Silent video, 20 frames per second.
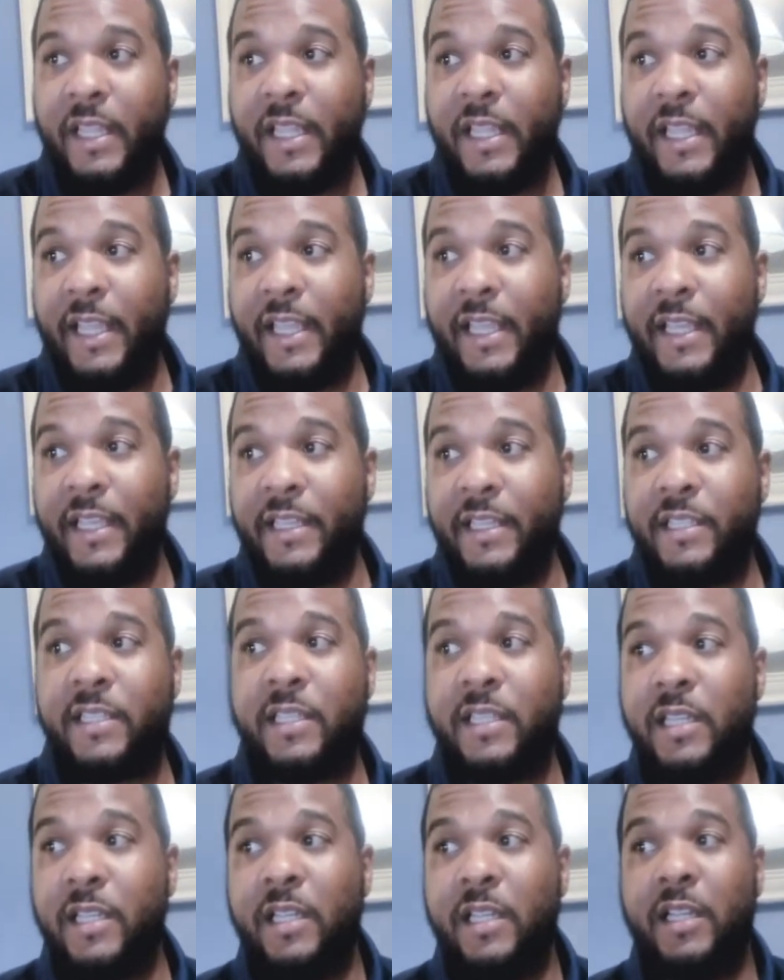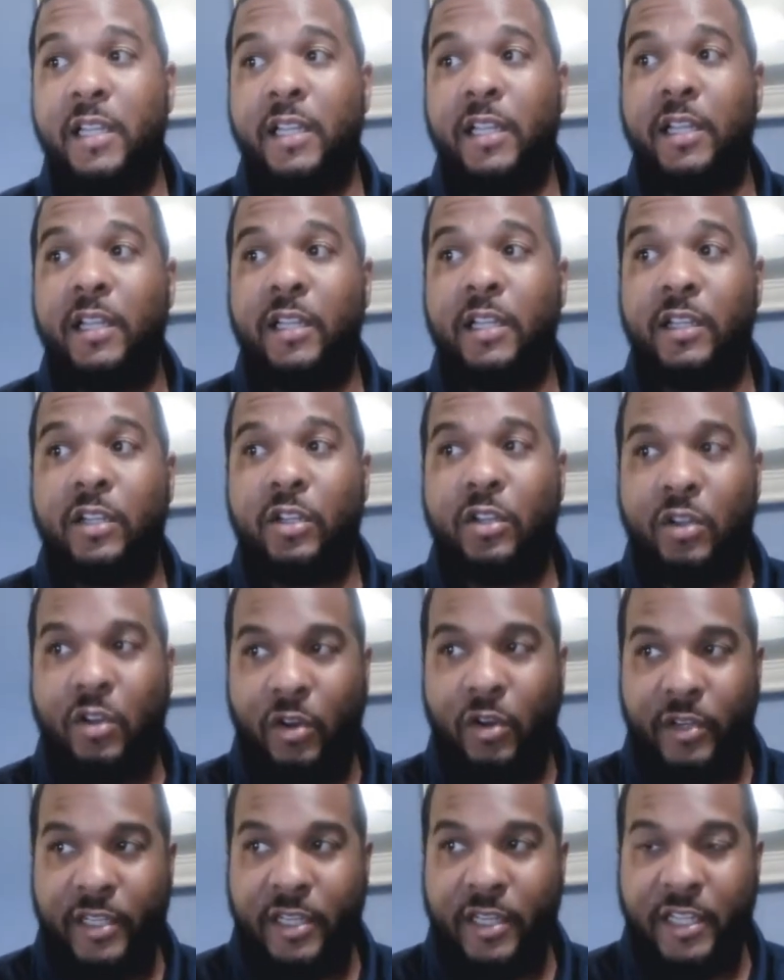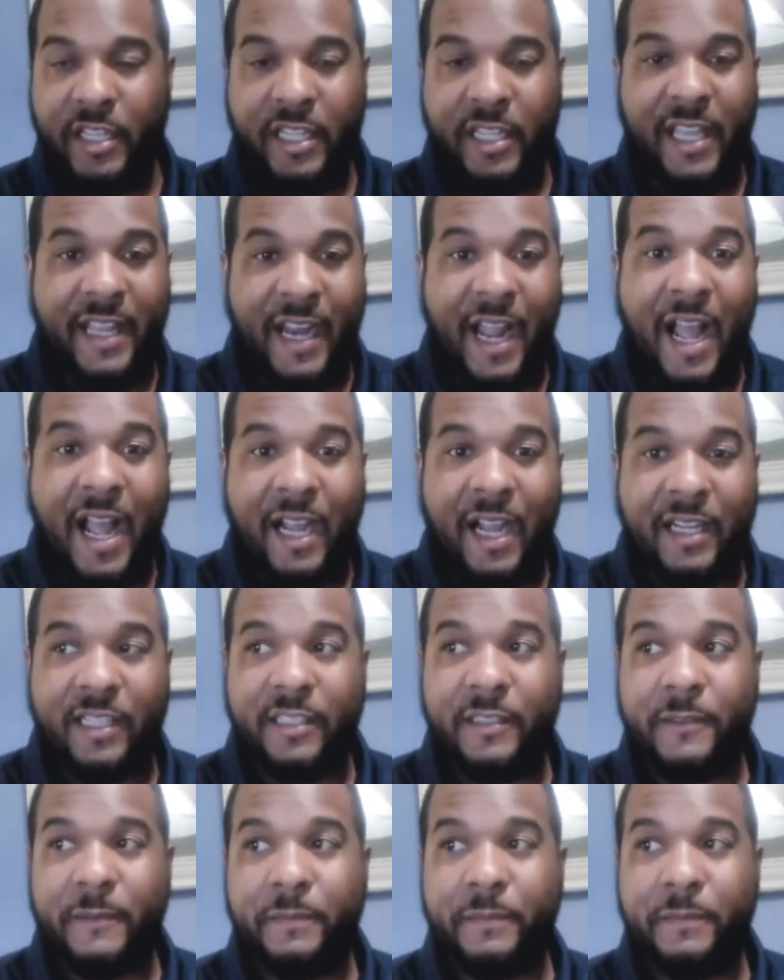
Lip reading: is Yarak.